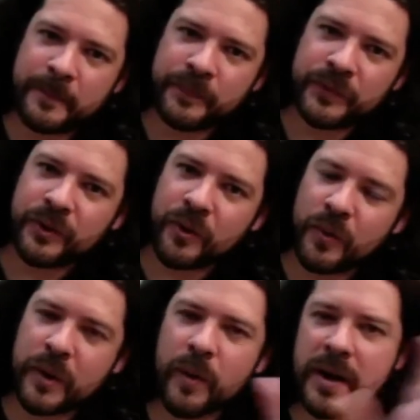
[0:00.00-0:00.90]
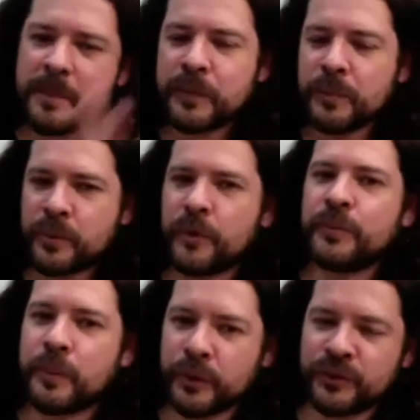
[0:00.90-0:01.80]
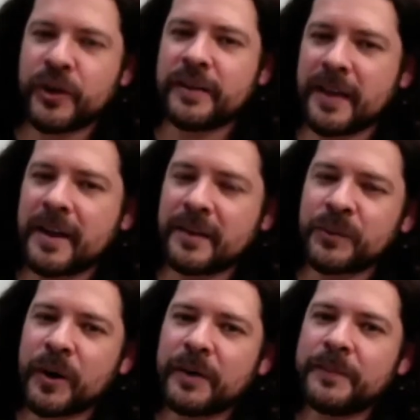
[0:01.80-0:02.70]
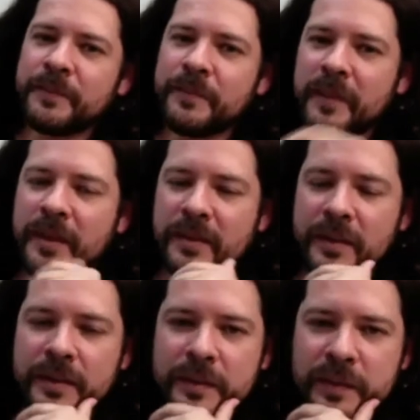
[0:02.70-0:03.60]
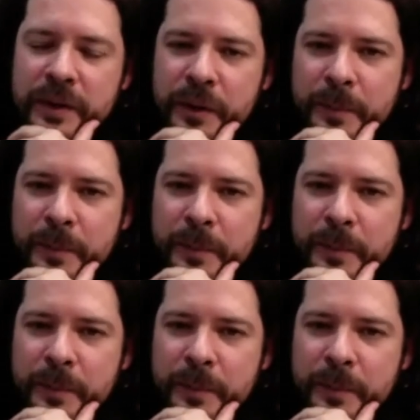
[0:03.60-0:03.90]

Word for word: So we wanted to pro- portray that as well in, in the video.